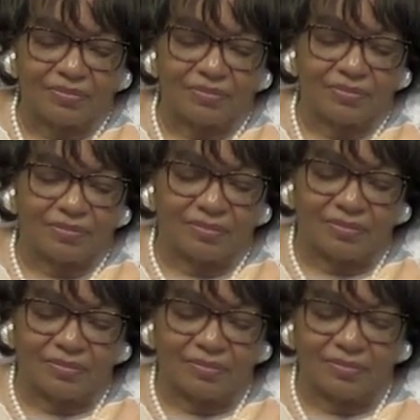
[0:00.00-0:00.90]

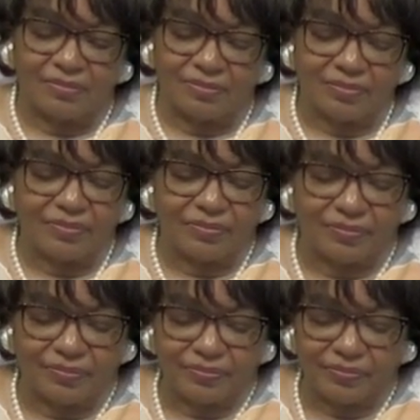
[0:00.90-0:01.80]

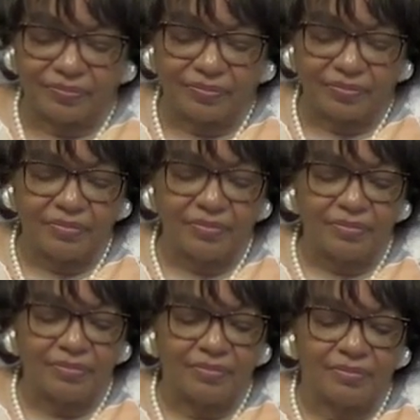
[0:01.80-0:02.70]

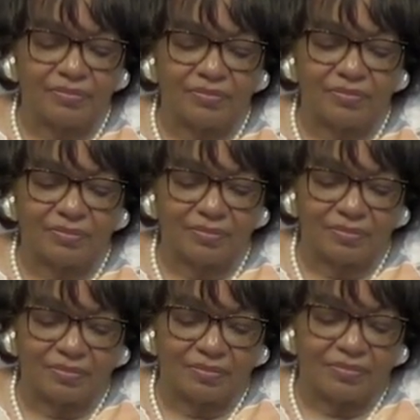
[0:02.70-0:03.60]

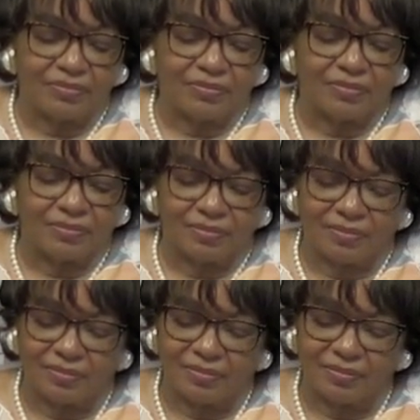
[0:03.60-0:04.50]

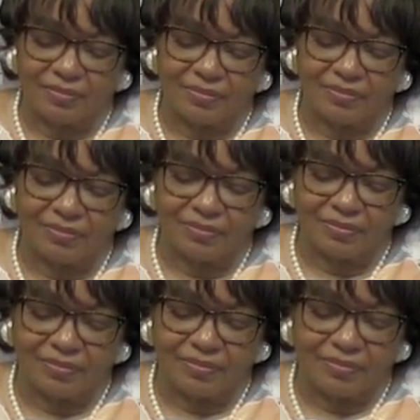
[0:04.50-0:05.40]

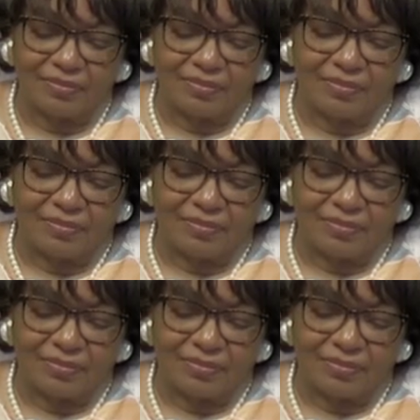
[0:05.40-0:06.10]
The person shown says nothing.